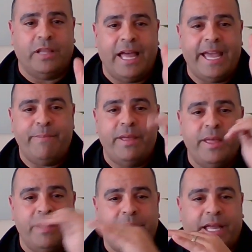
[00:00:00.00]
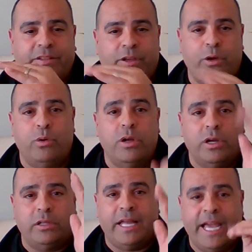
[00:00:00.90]
Climb, plateau.
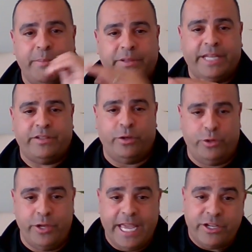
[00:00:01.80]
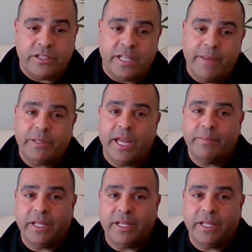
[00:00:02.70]
Climb, plateau. You can't just climb. You